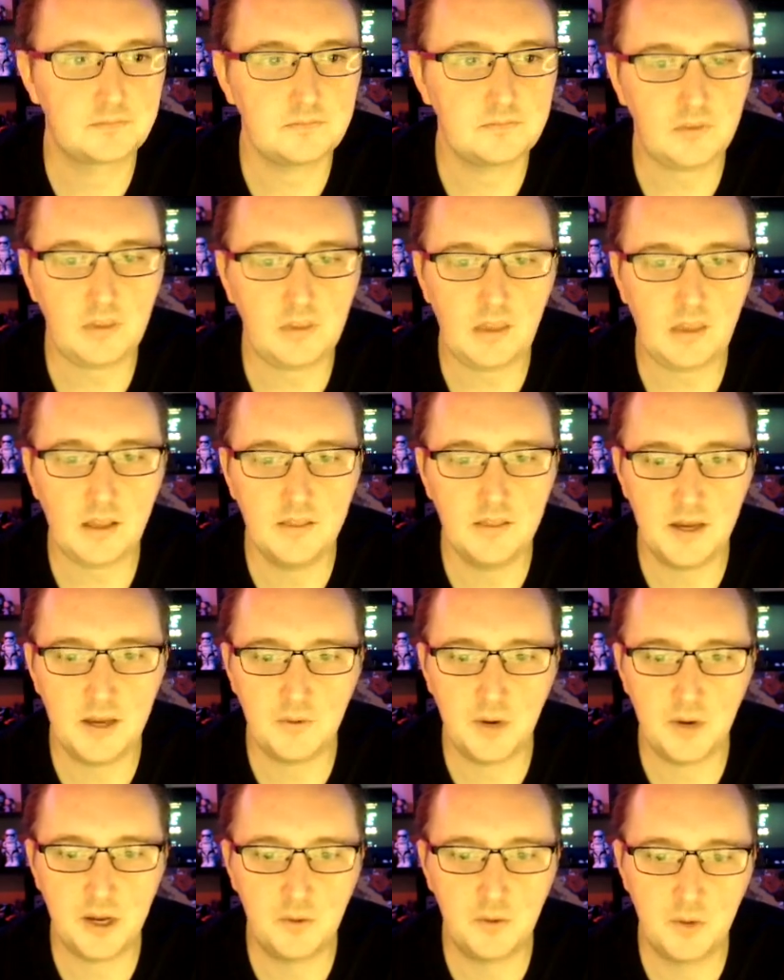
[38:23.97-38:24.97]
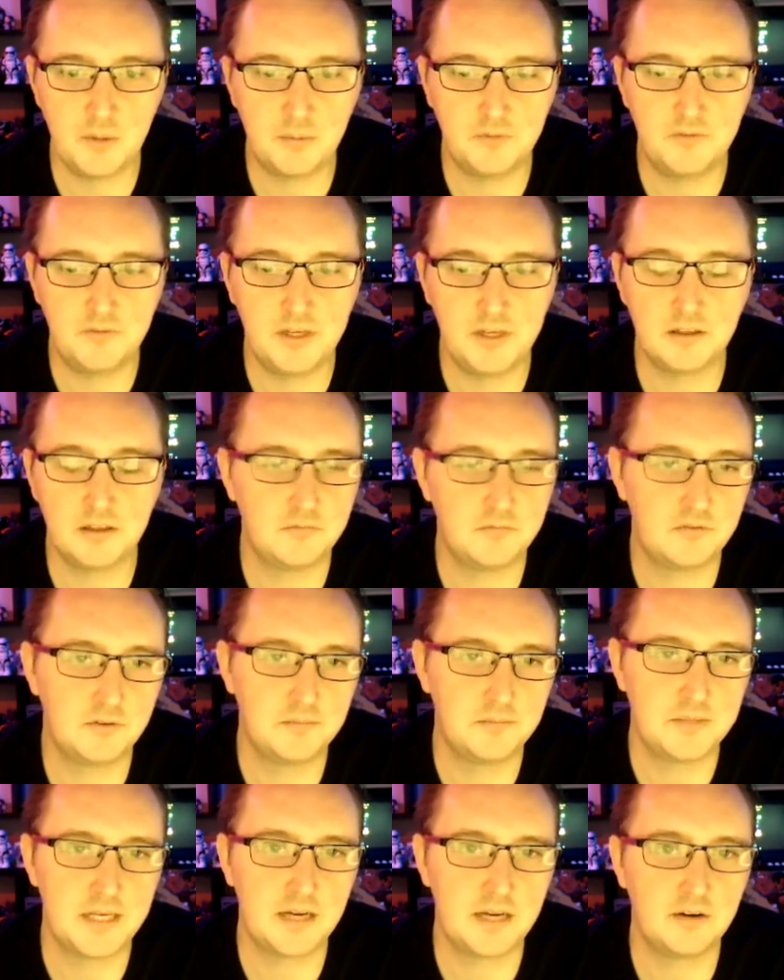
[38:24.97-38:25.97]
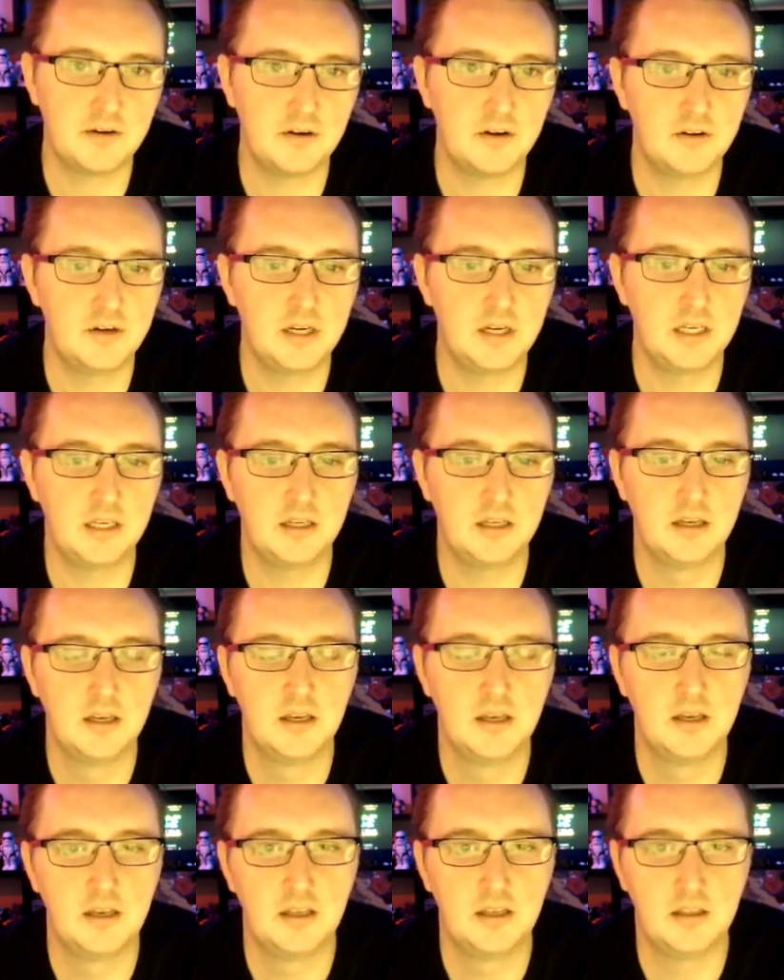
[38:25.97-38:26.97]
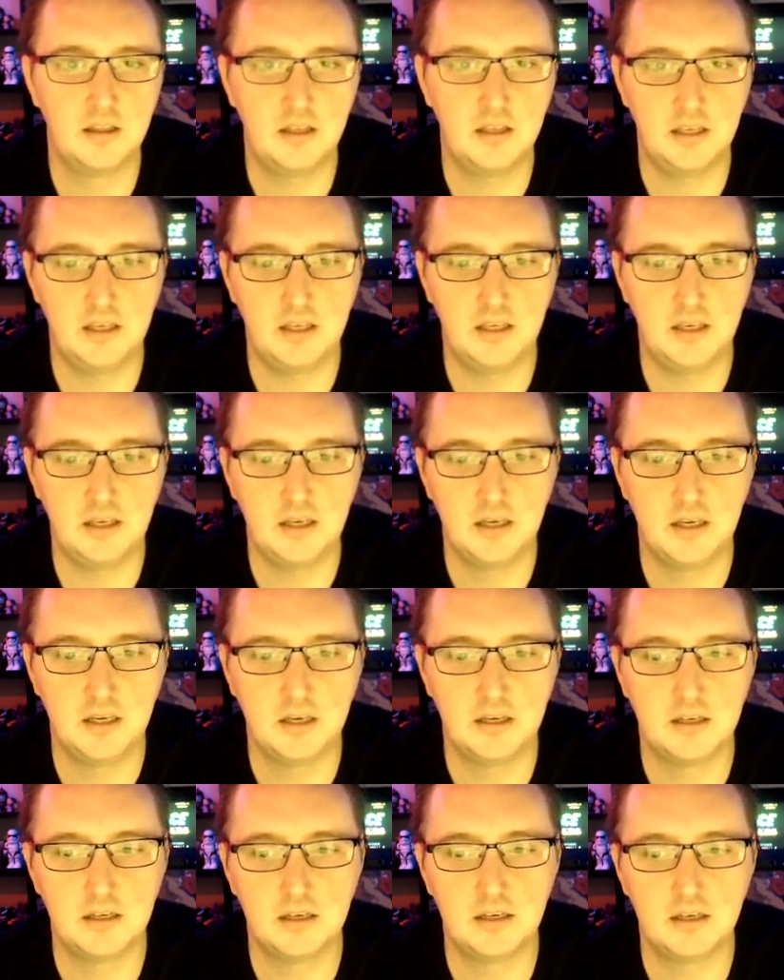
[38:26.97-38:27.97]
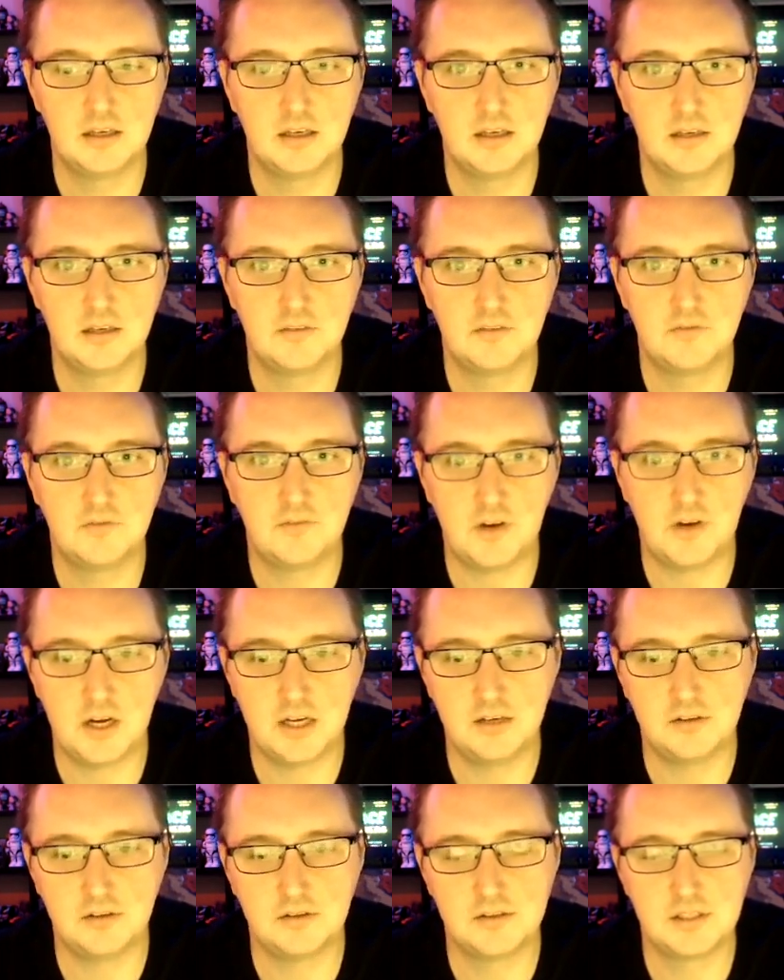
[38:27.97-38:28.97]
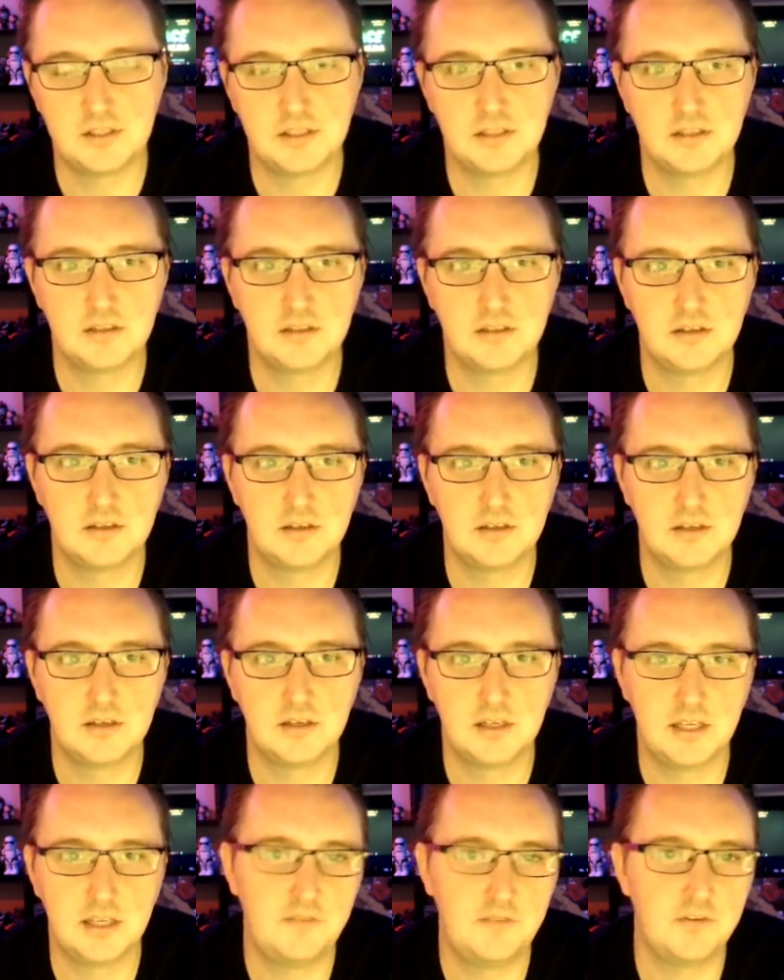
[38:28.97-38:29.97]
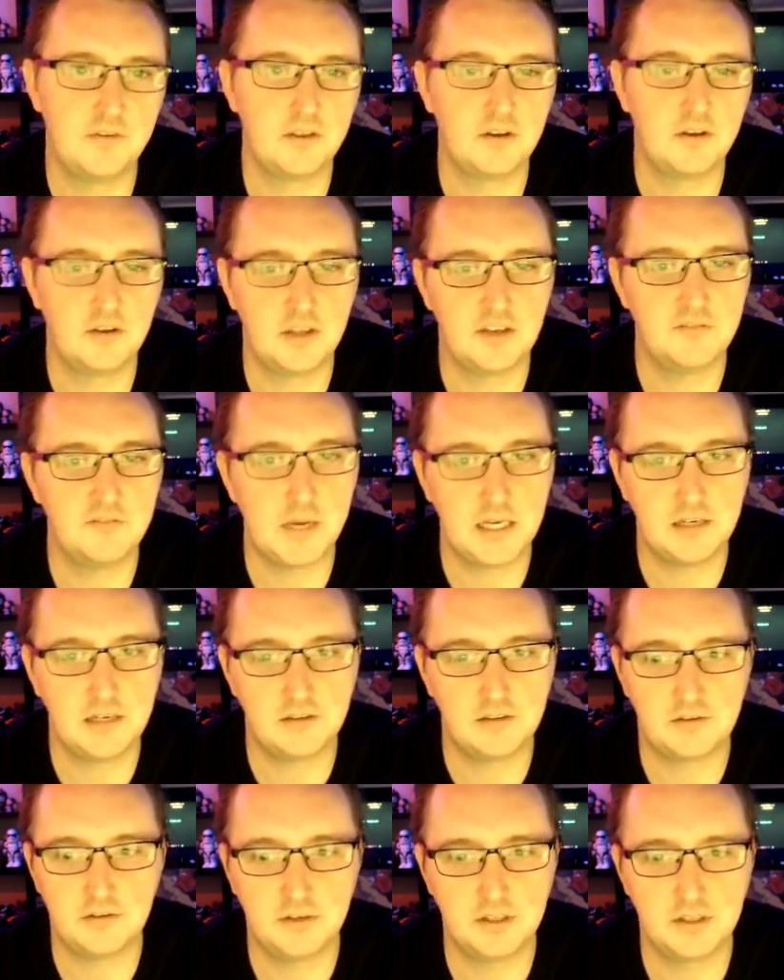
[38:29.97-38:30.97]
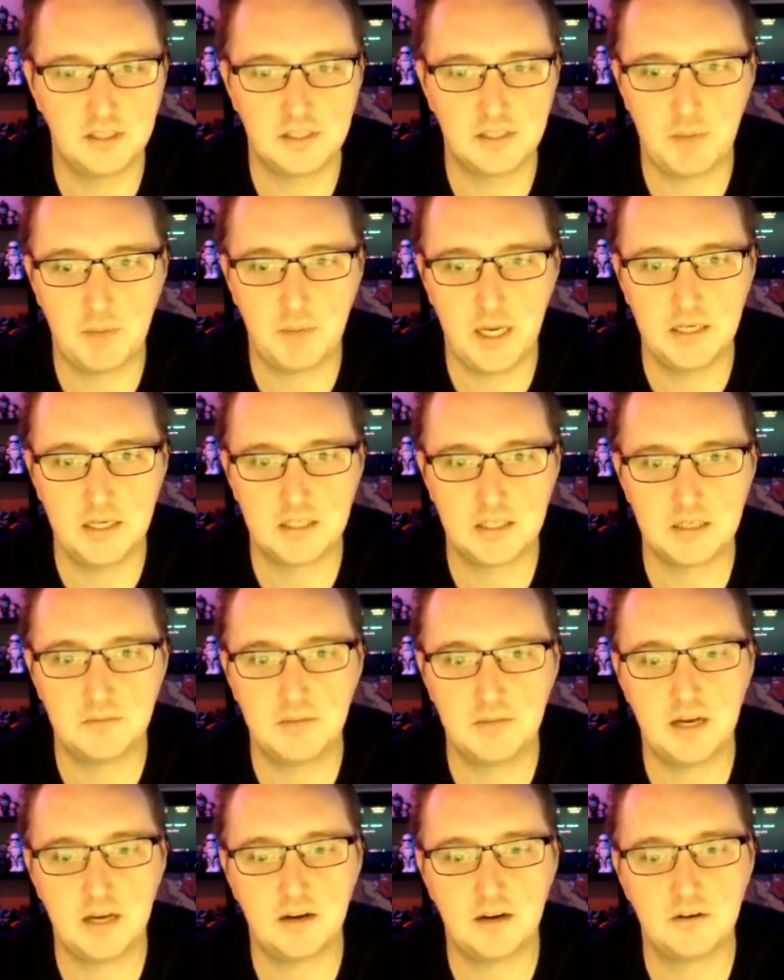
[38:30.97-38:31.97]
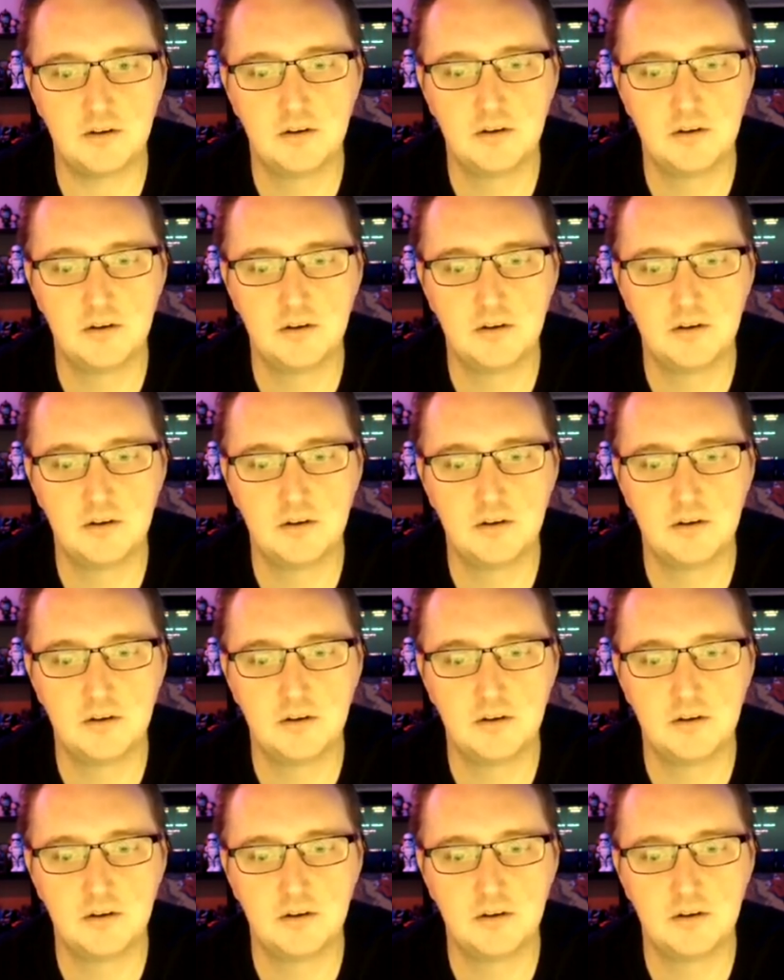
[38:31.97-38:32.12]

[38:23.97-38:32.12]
That way we prevent them from downloading the files even though they've made it through to this page somehow,